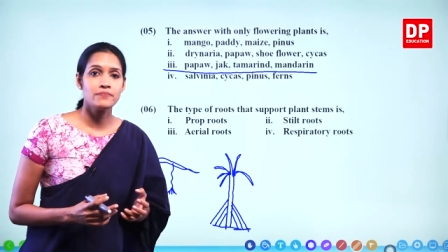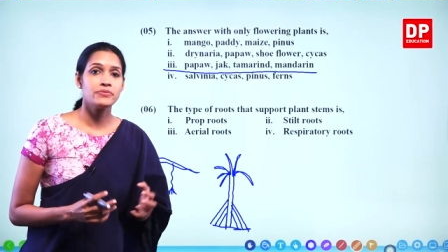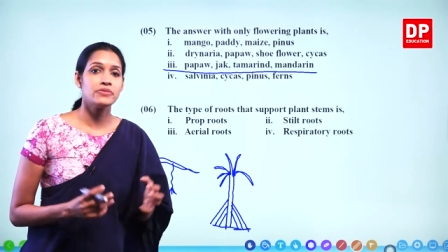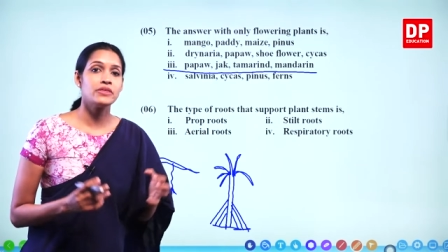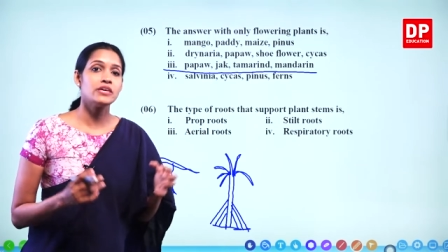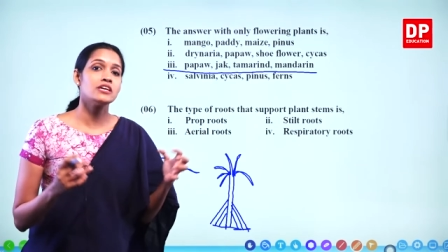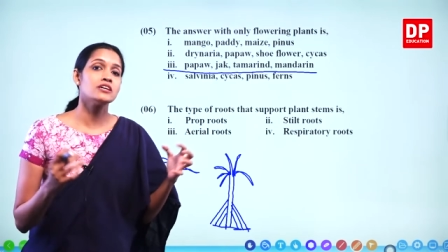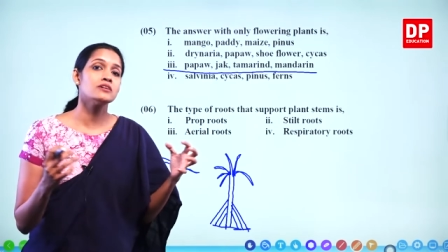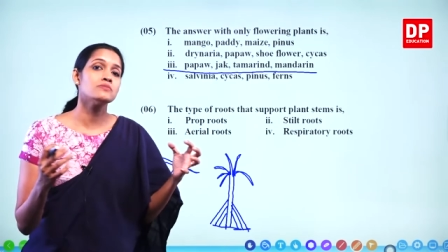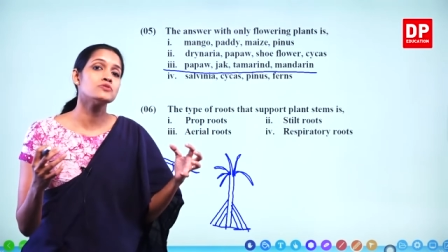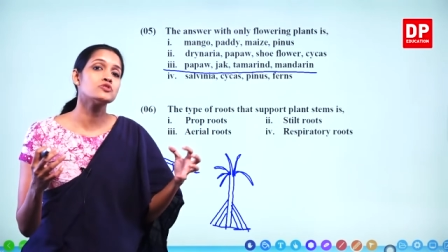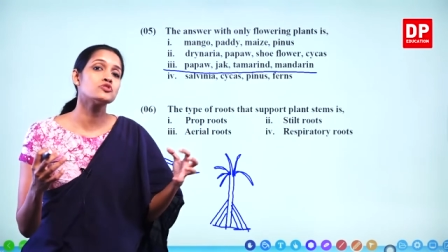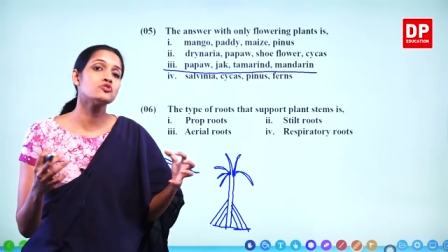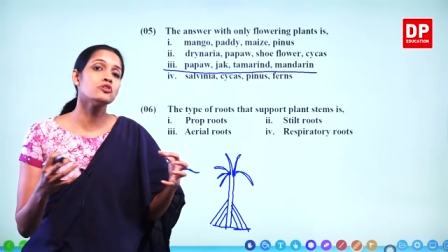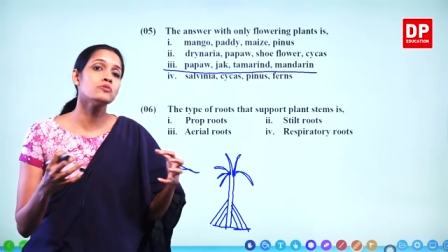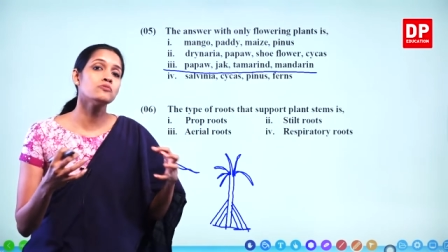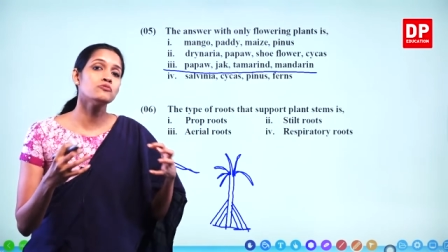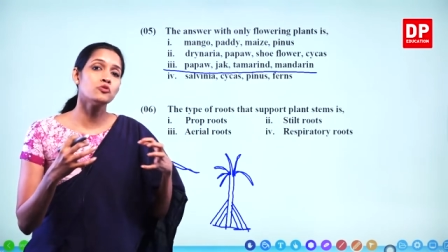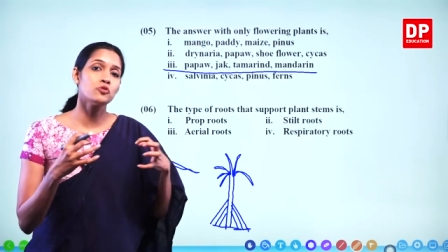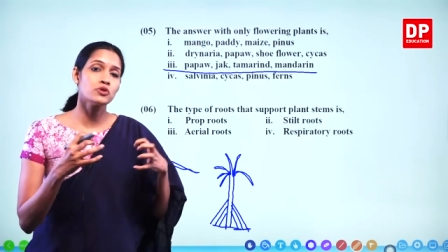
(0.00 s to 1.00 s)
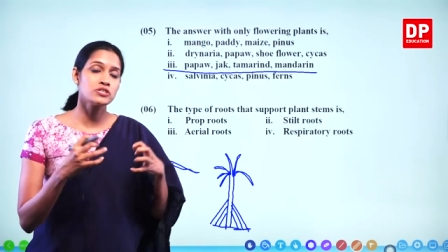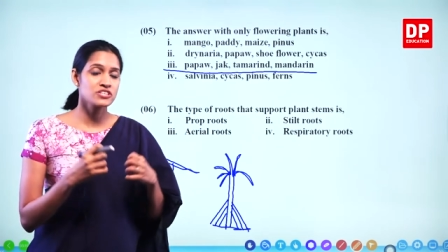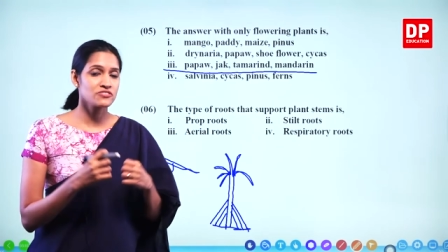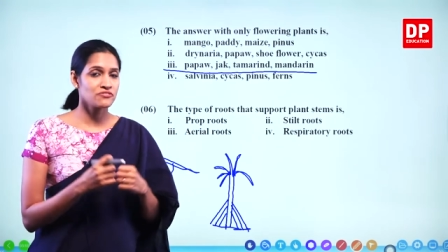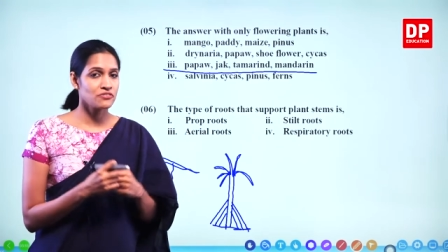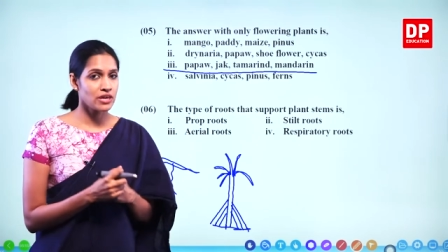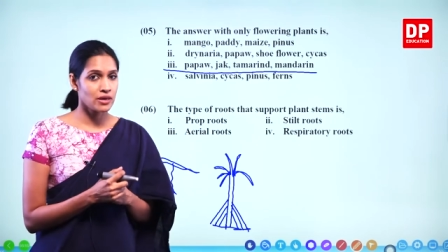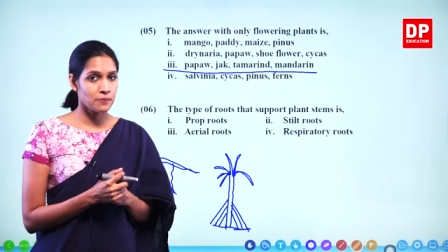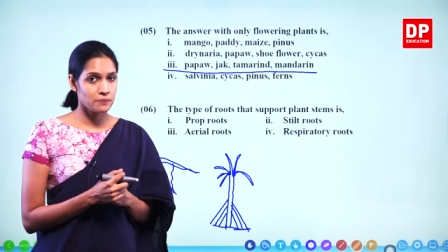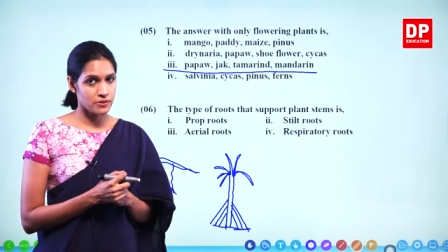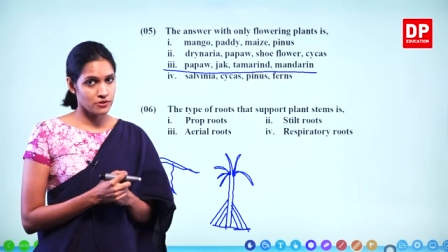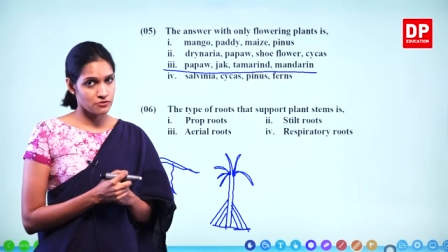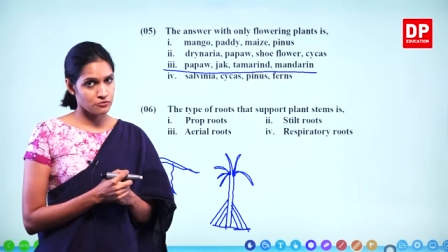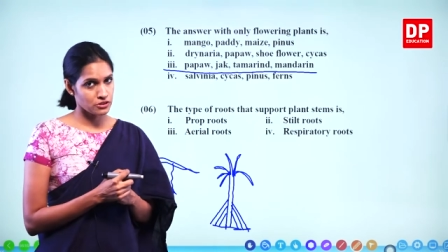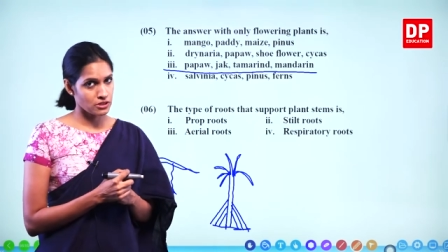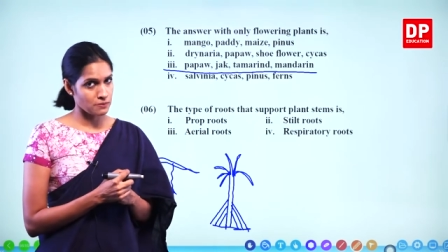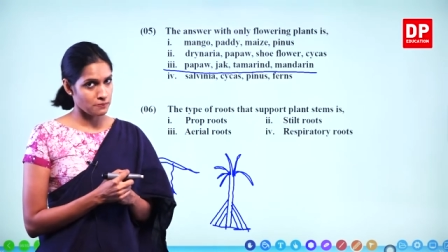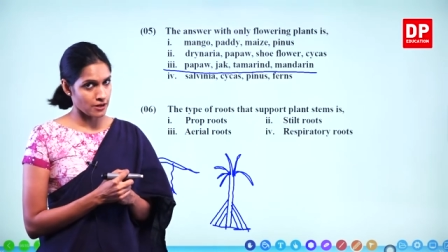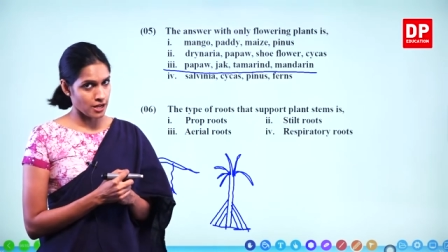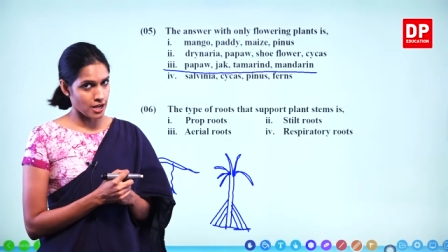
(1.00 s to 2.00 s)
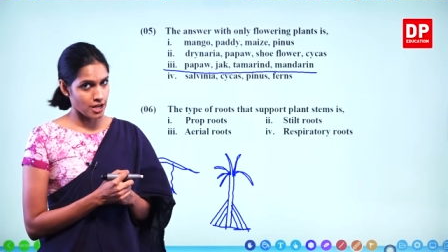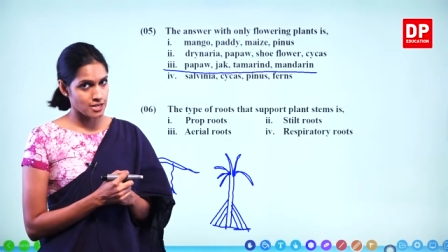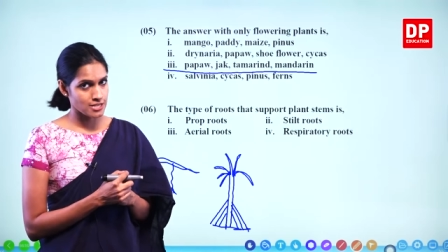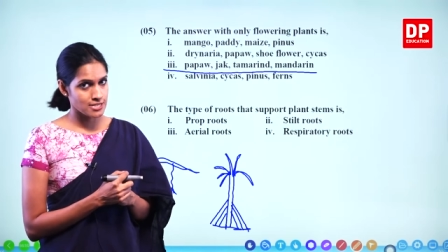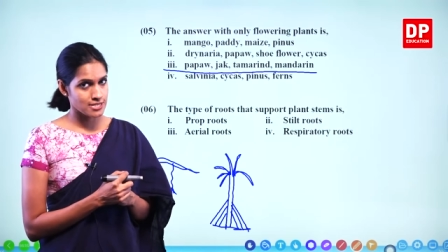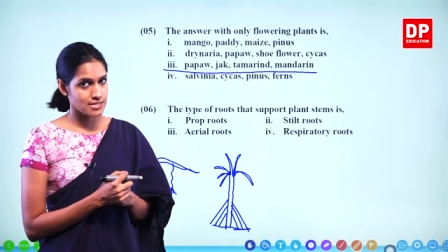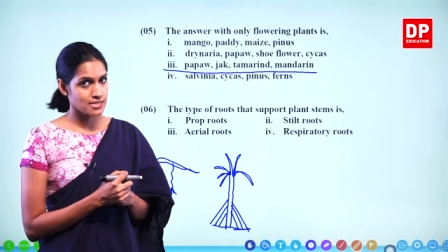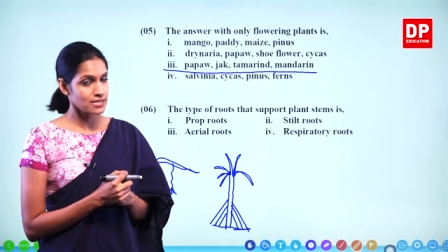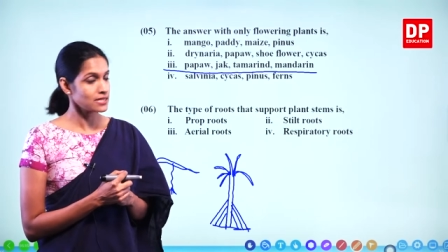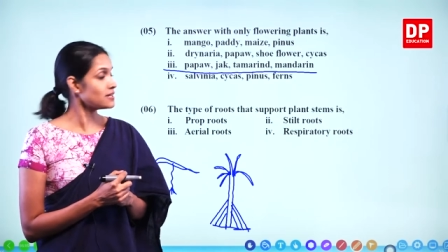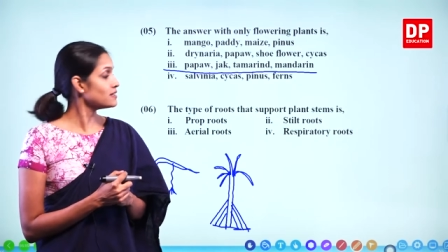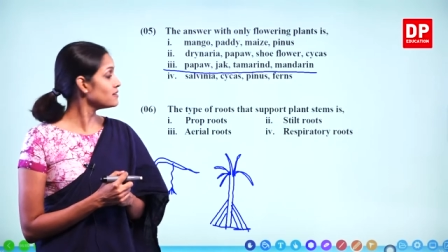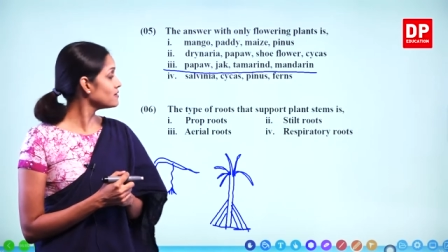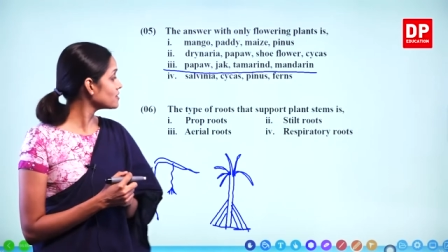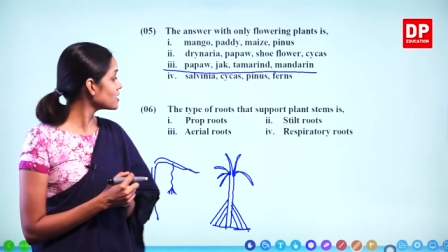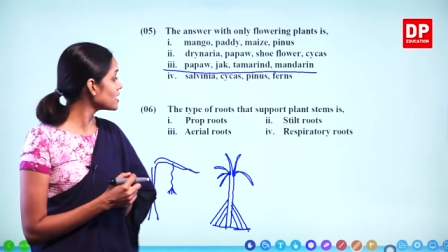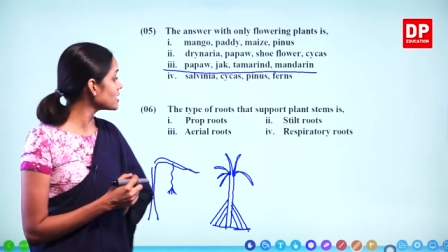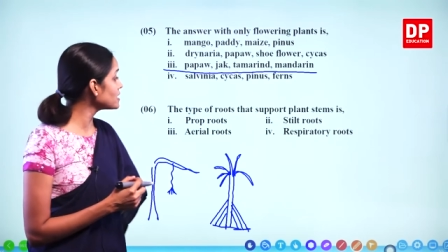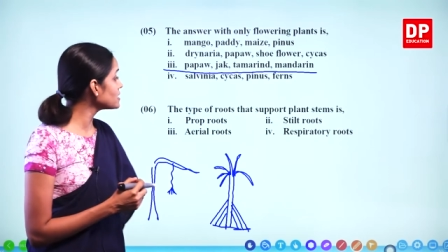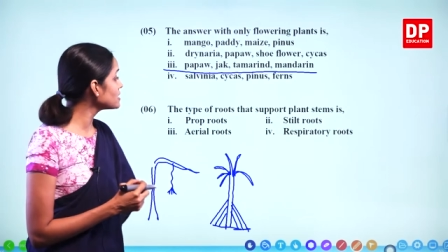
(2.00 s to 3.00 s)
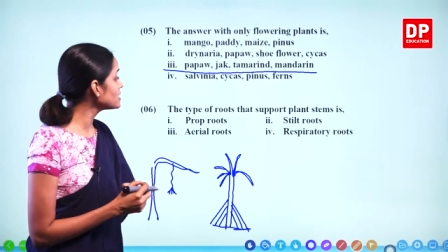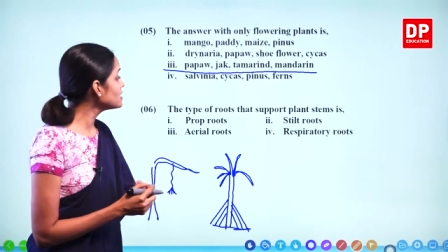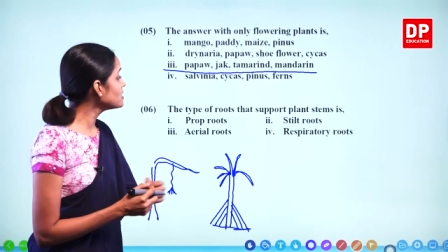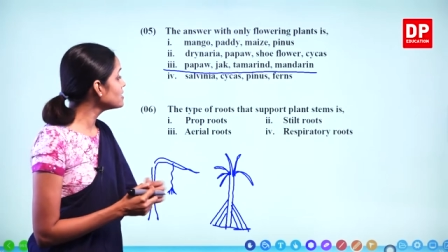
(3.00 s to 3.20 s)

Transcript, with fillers: They absorb water vapor for the plant, right?